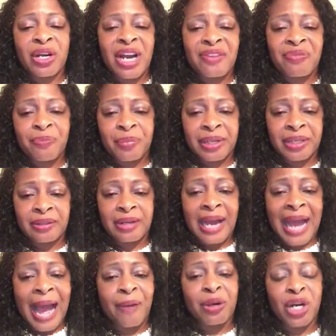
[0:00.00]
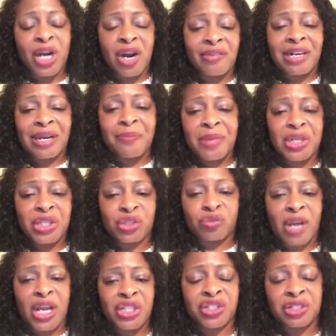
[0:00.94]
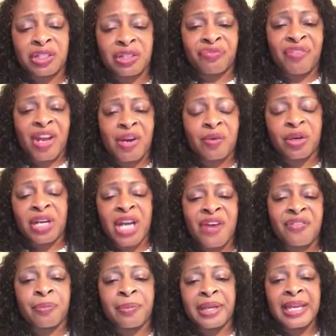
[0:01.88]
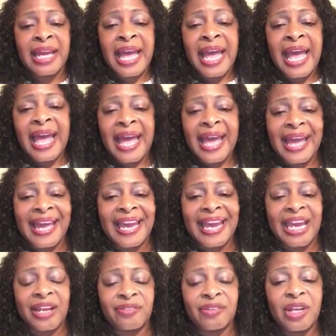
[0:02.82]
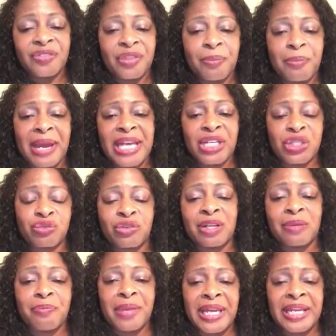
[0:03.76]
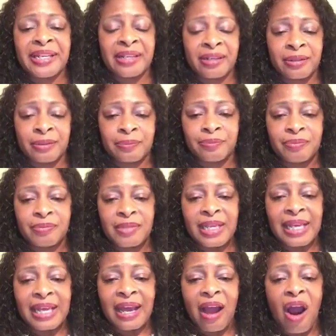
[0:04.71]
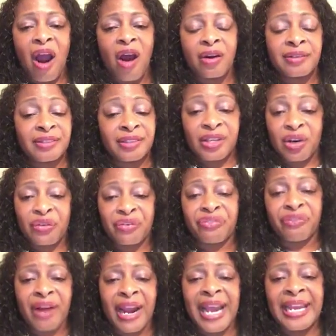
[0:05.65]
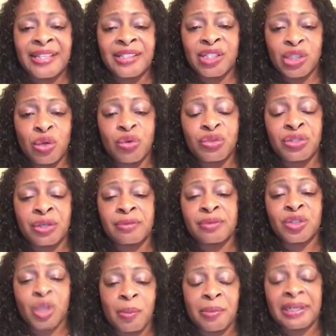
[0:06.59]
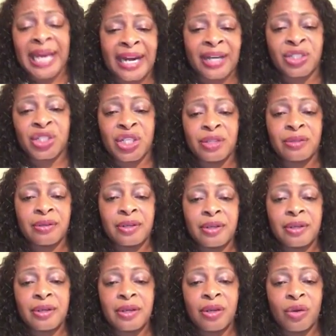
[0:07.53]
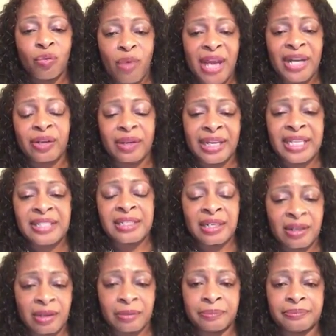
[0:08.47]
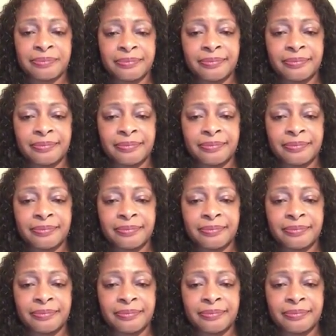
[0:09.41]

government, our current administration, federal government, and the mainstream media, they're afraid to use the terminology radical Islam